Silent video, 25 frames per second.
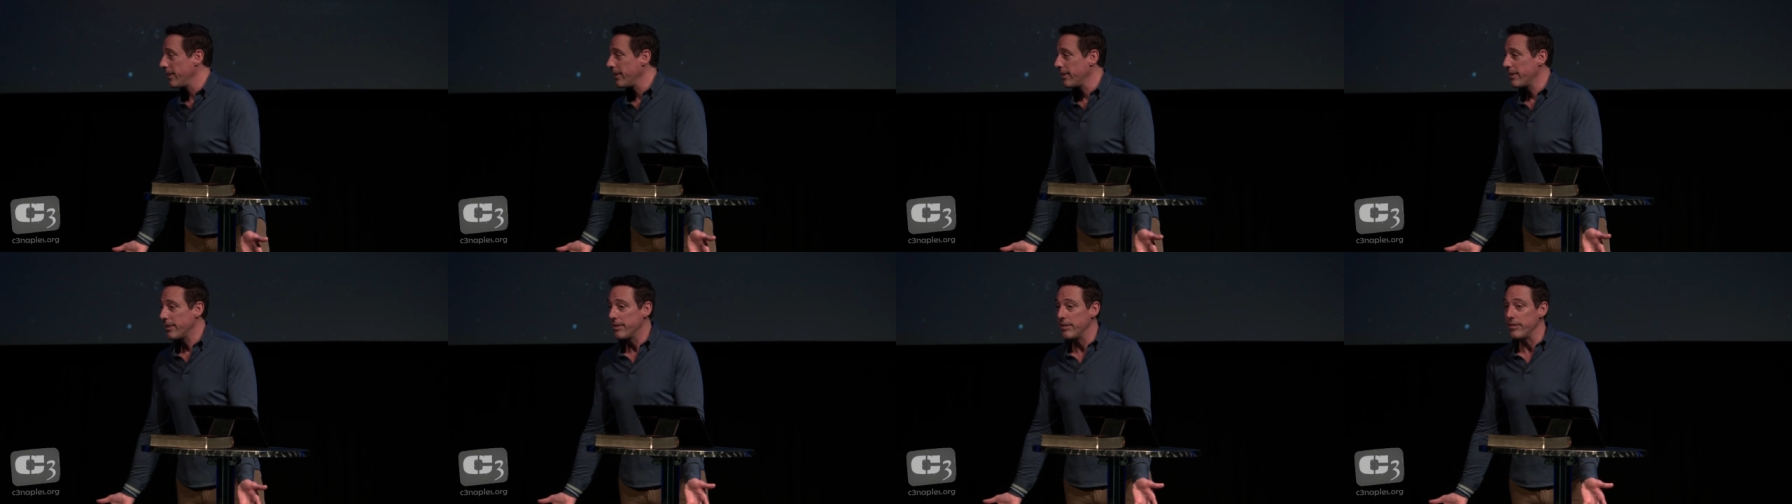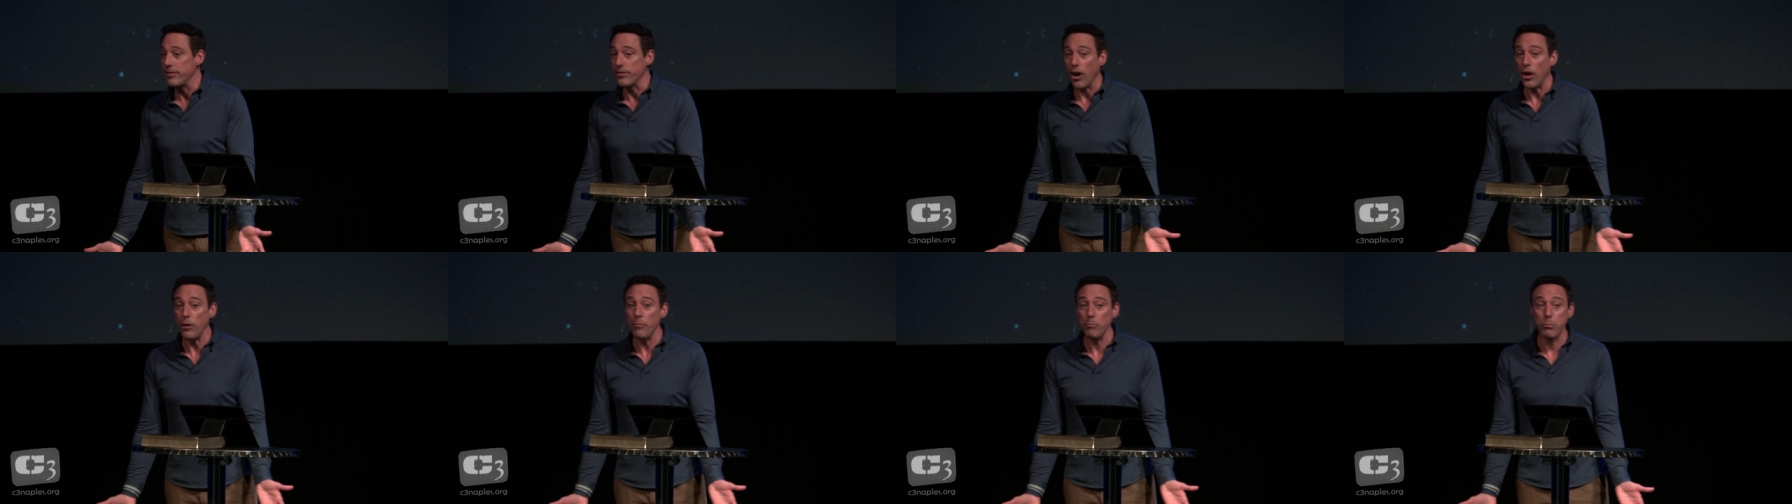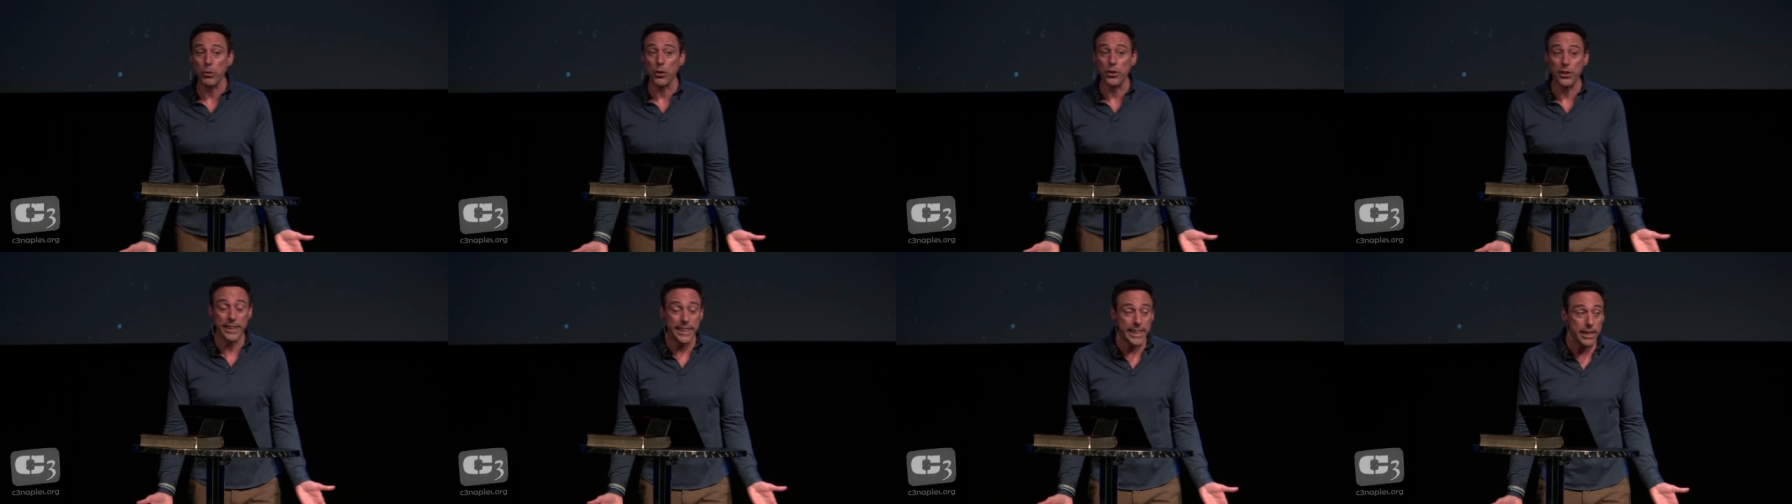This is
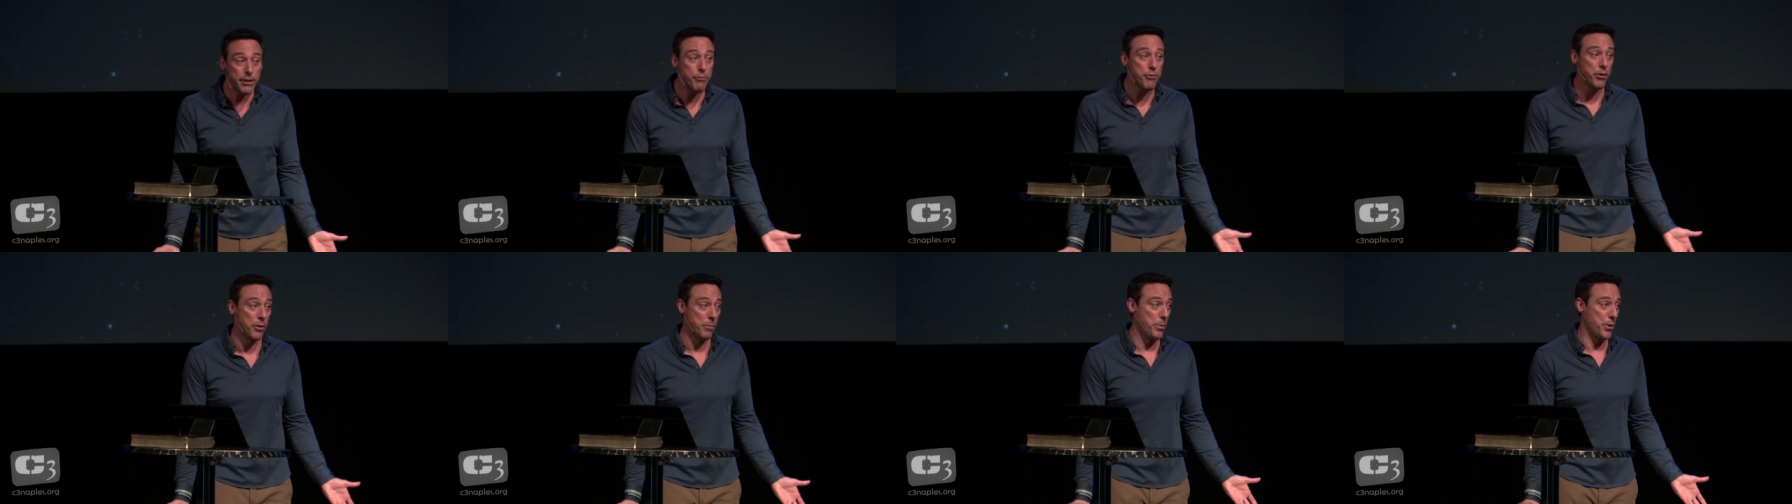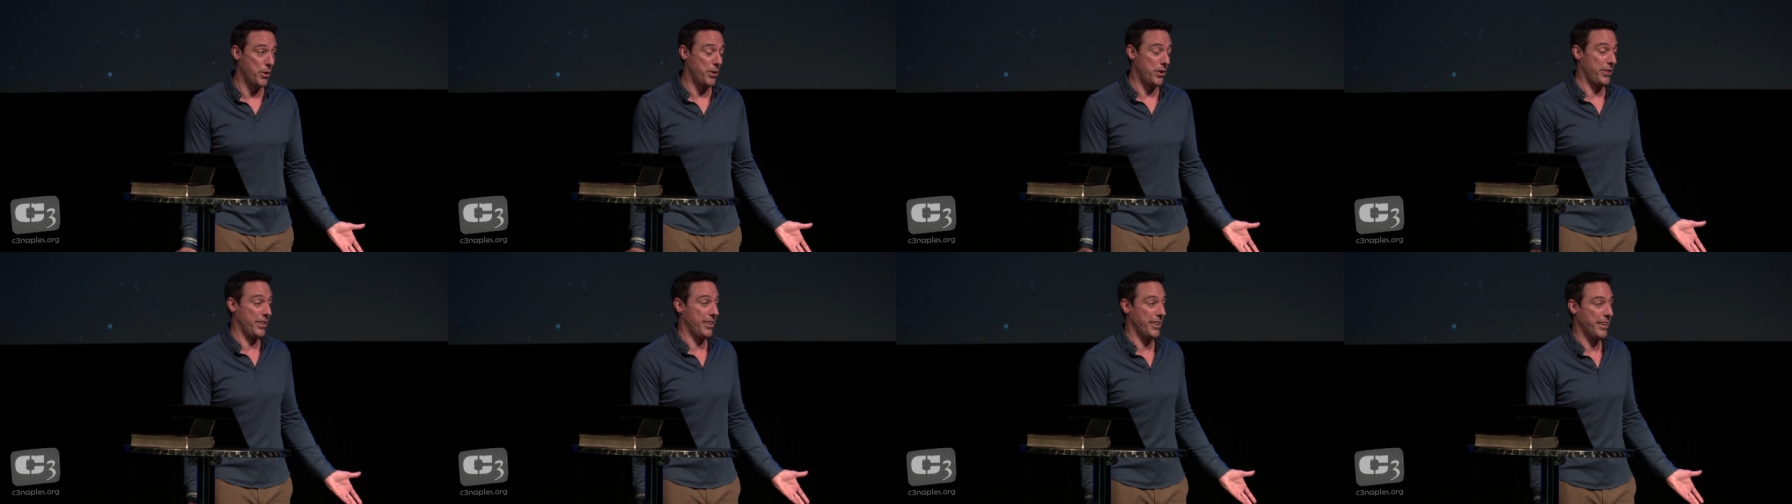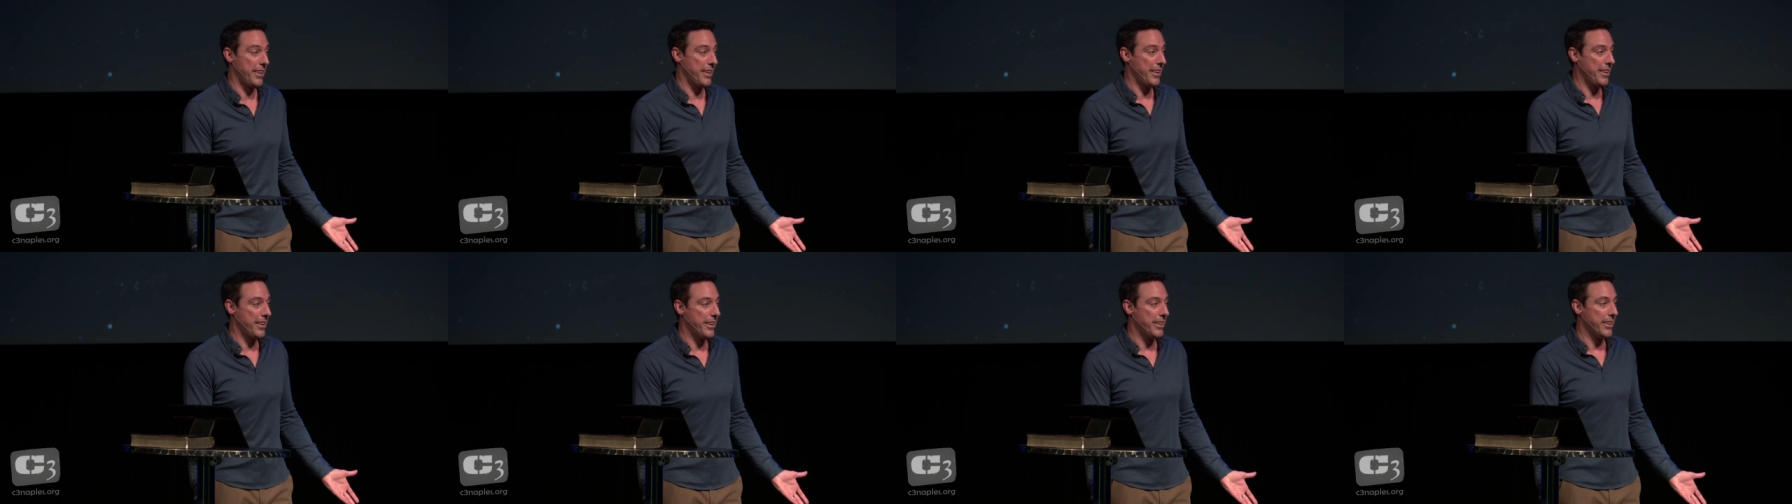unbelievable,
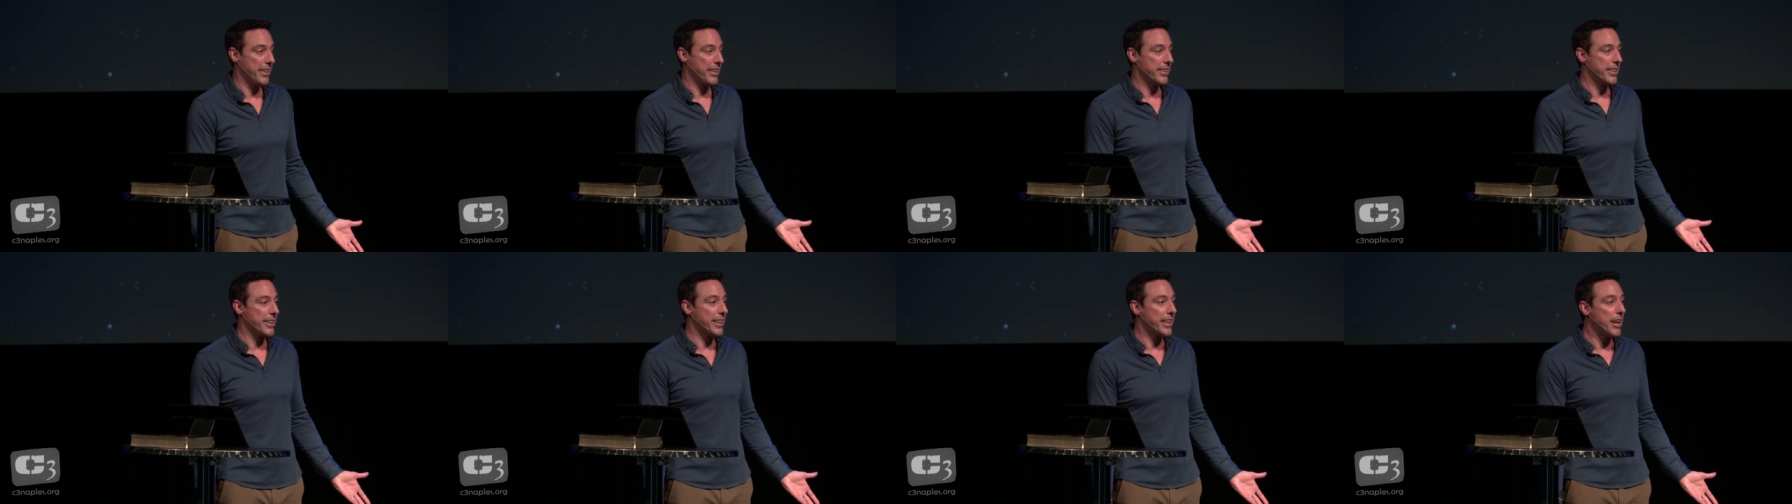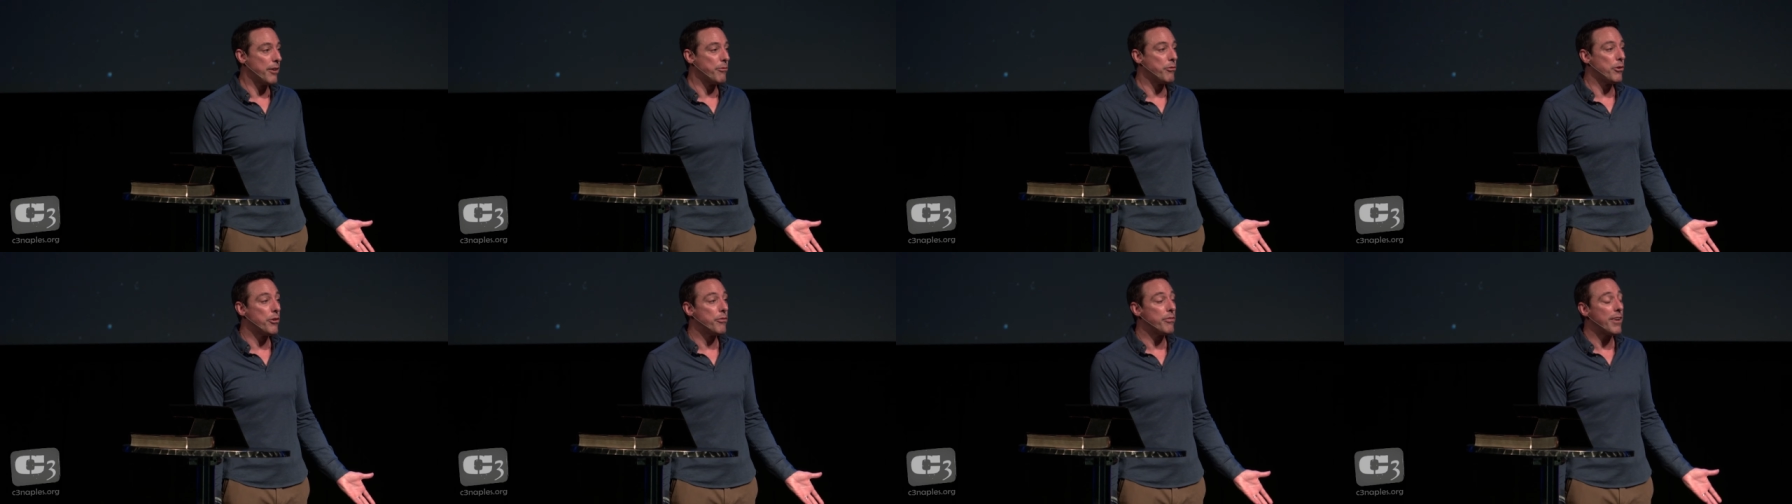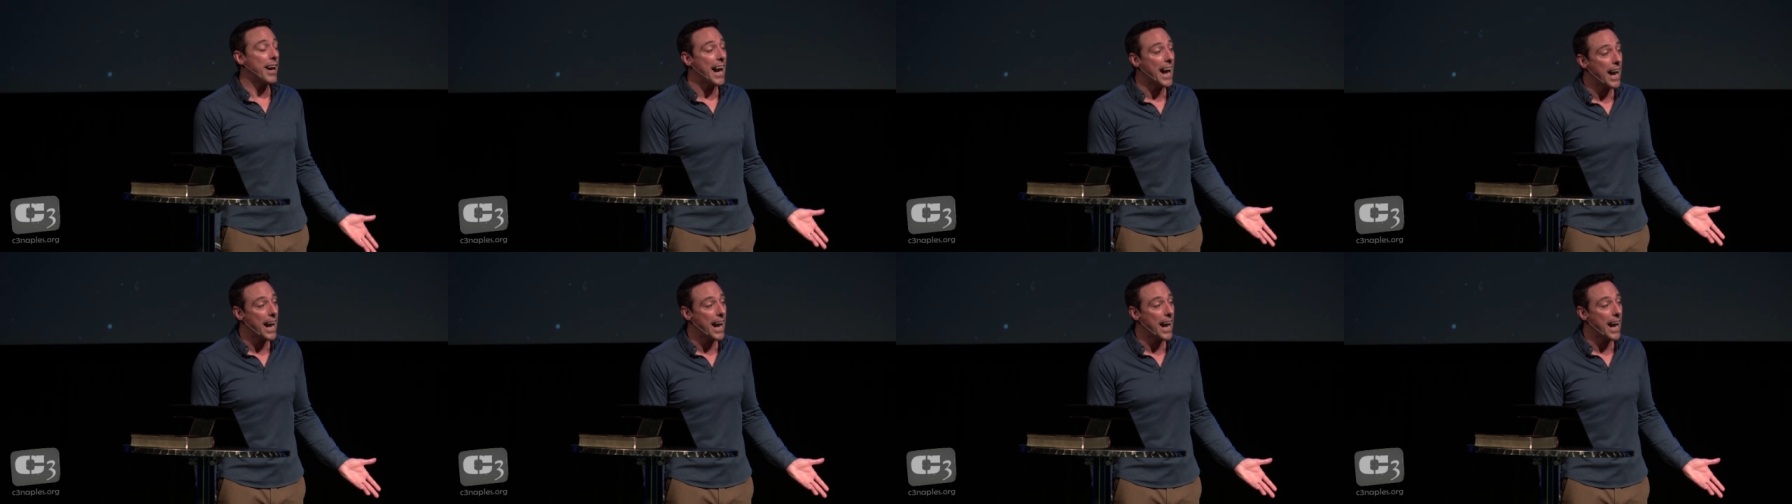the level of